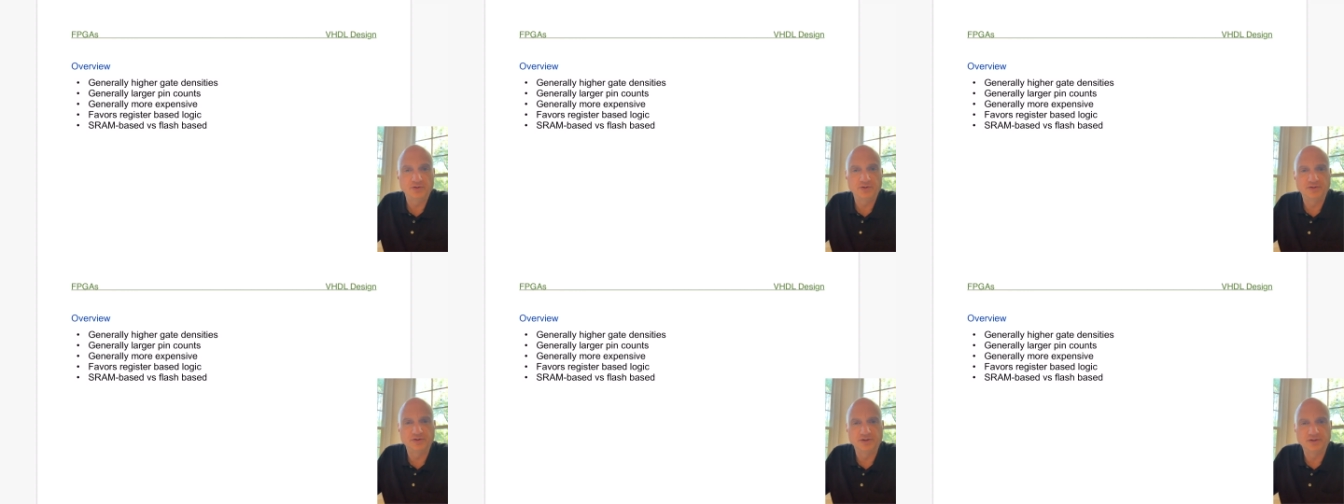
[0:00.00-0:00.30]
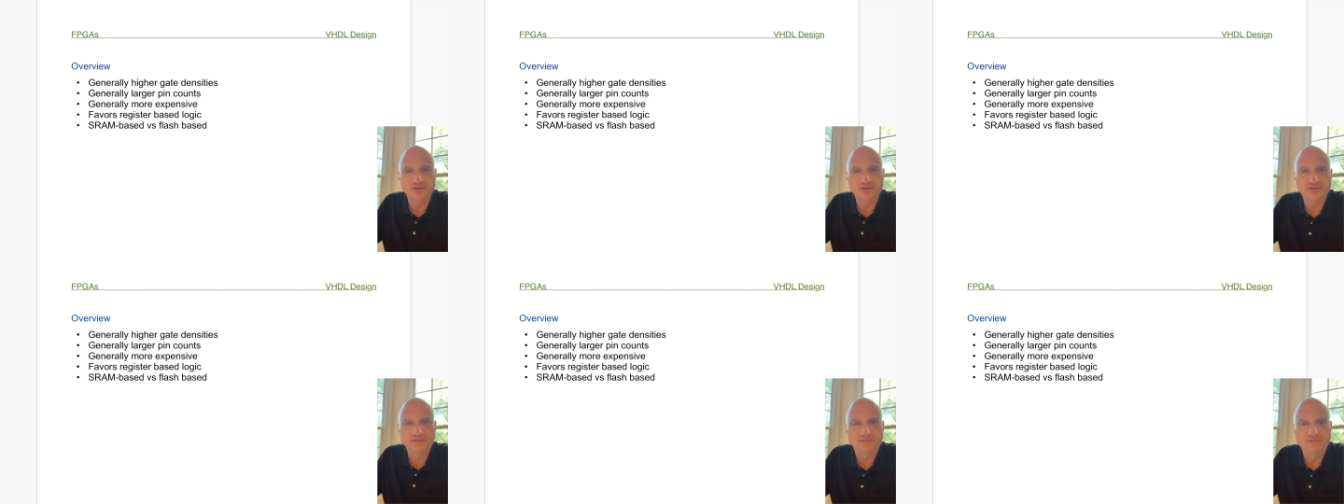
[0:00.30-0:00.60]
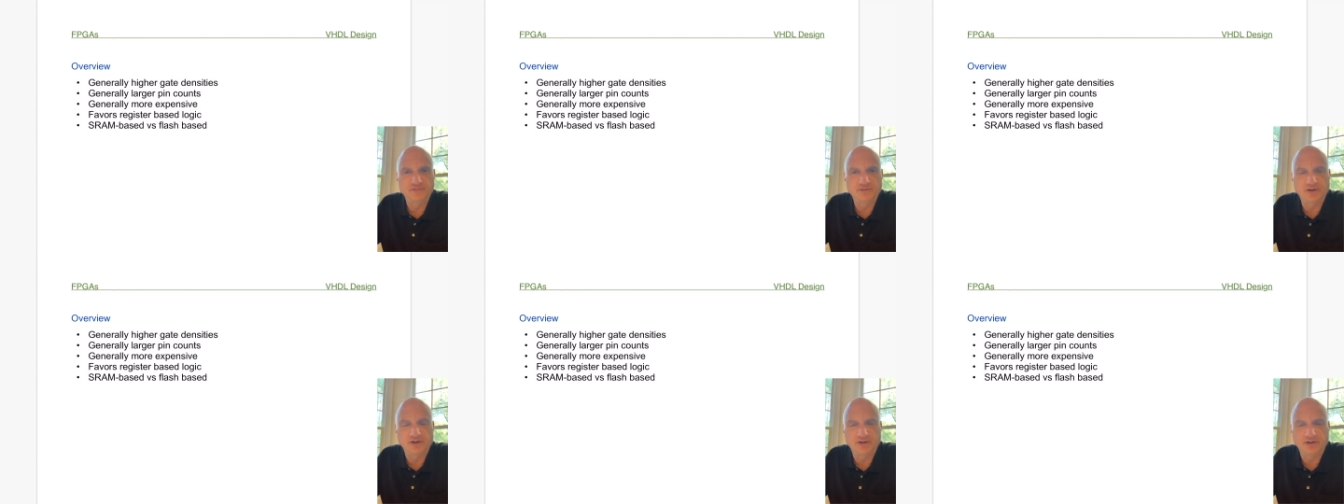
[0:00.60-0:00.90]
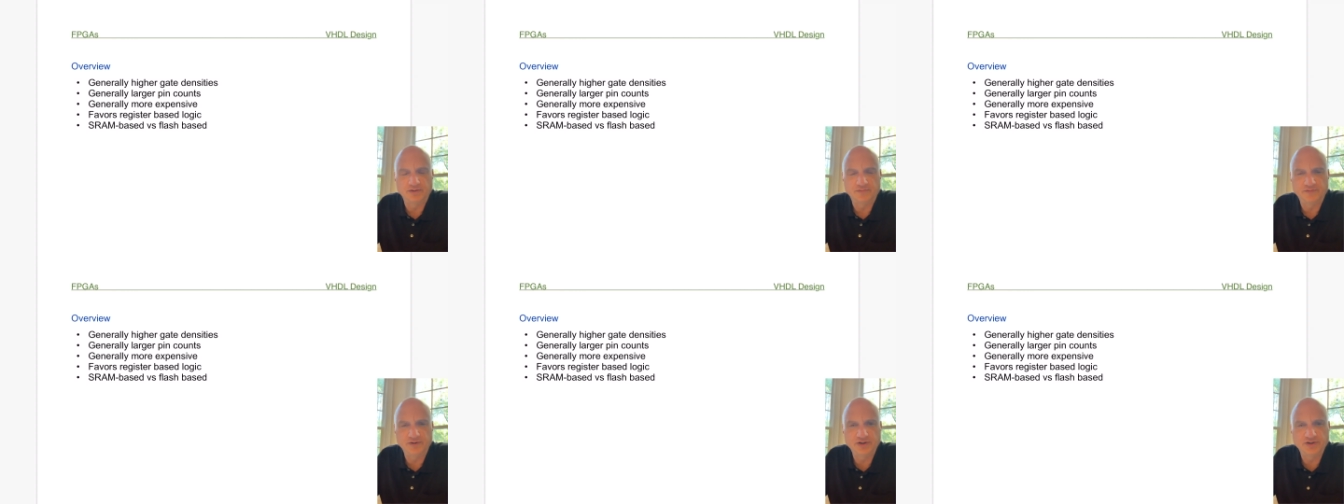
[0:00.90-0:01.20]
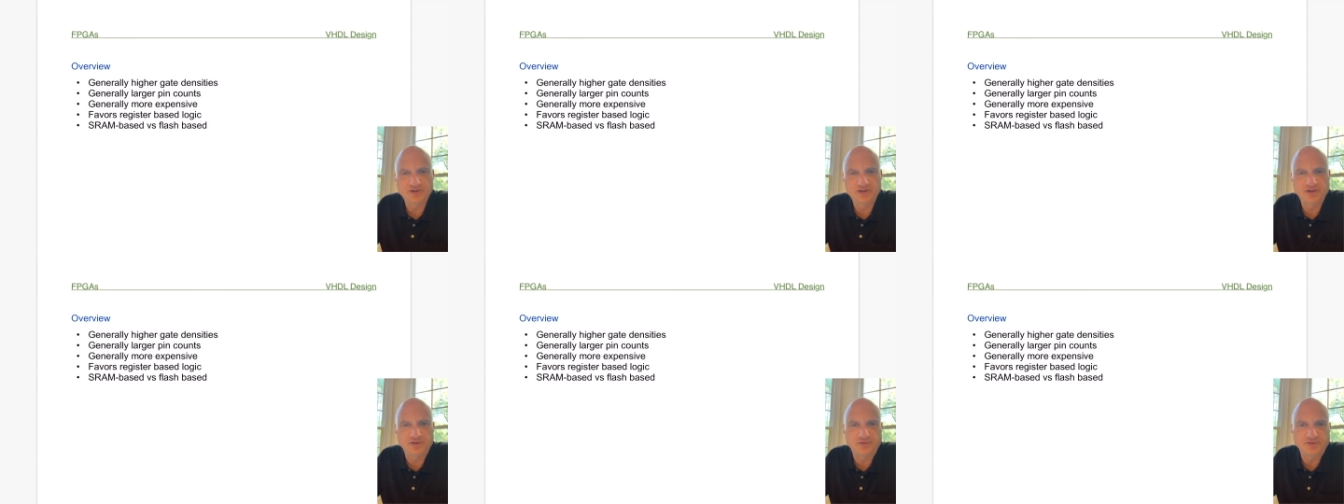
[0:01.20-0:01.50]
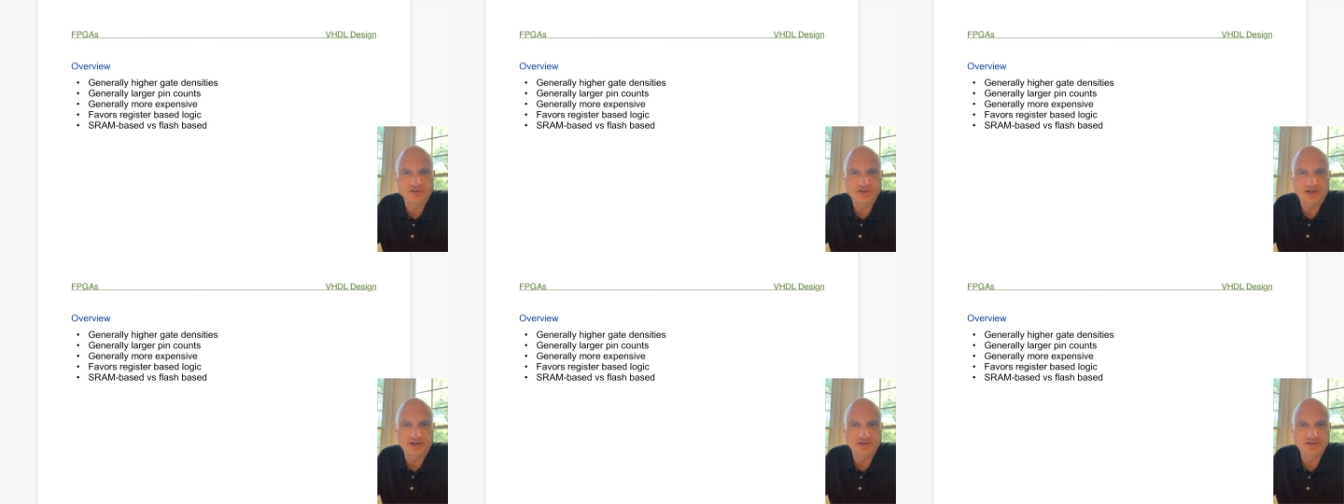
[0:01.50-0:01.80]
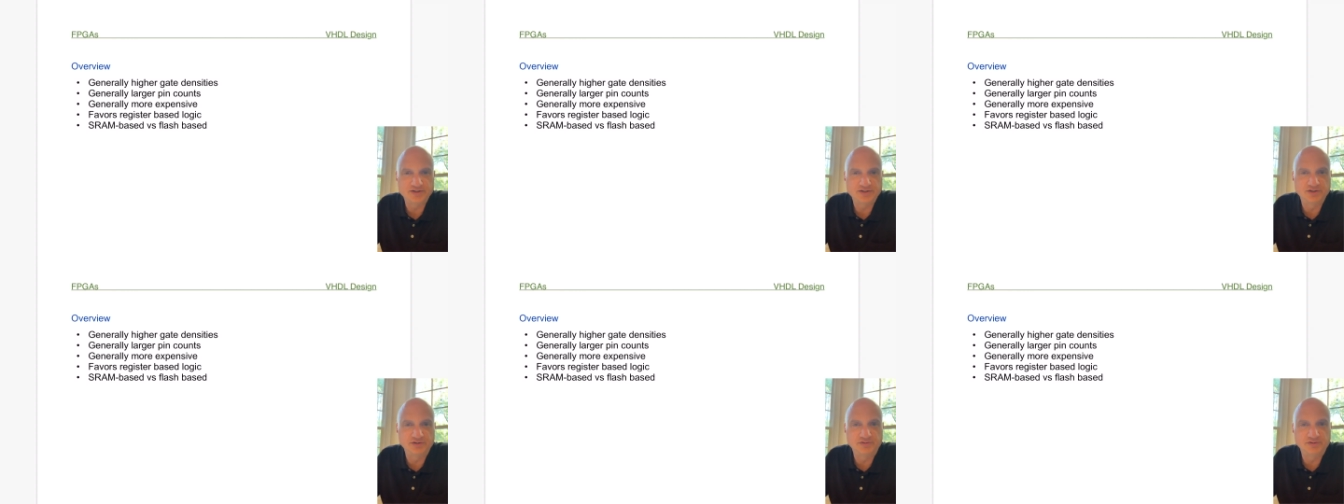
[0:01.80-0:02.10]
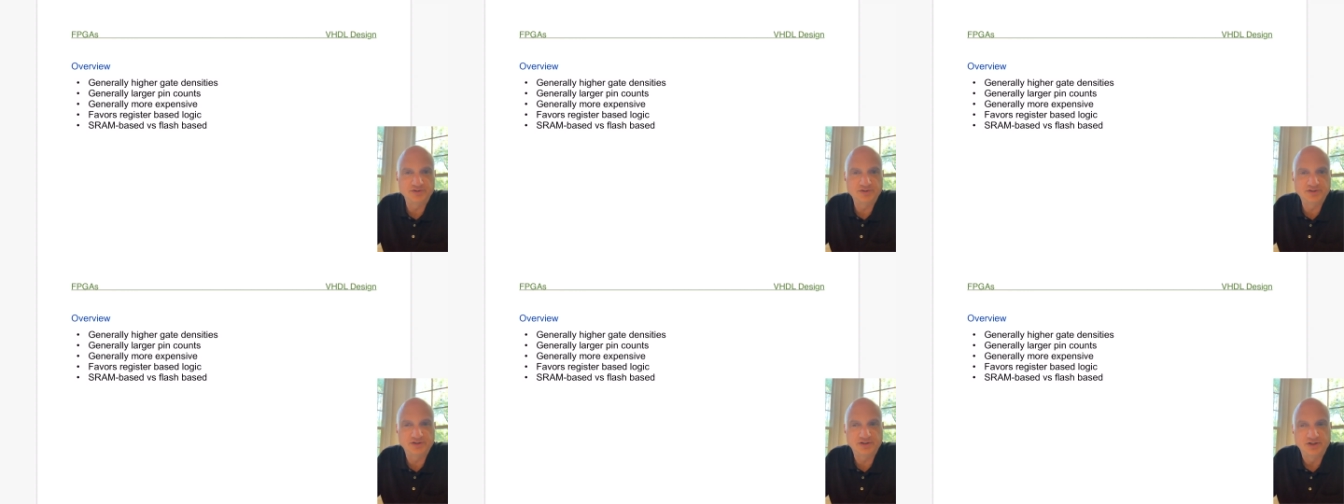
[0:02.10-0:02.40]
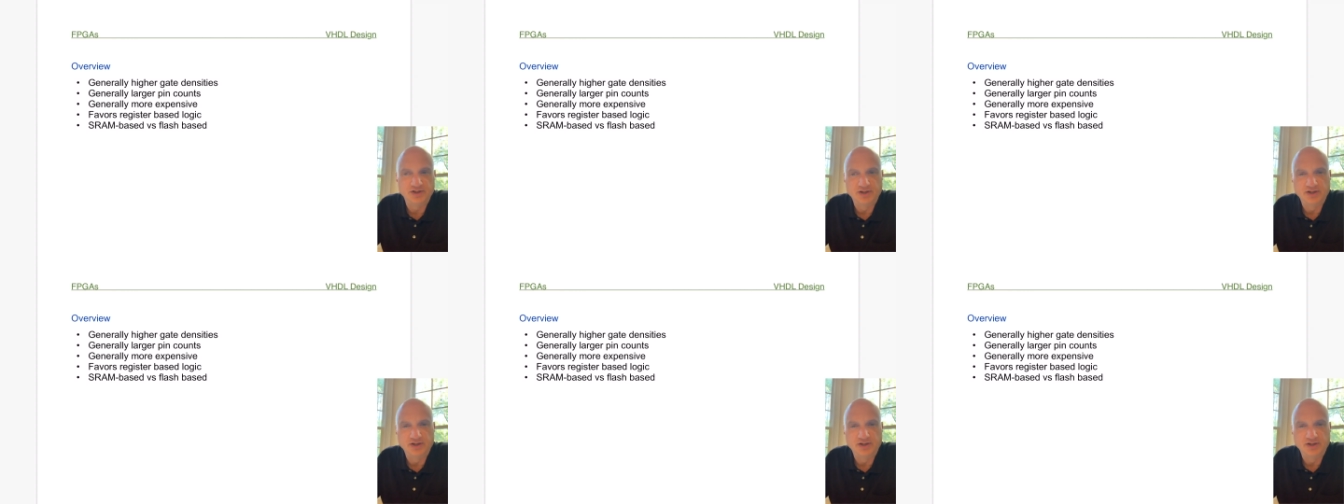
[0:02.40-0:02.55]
in the VHDL design series.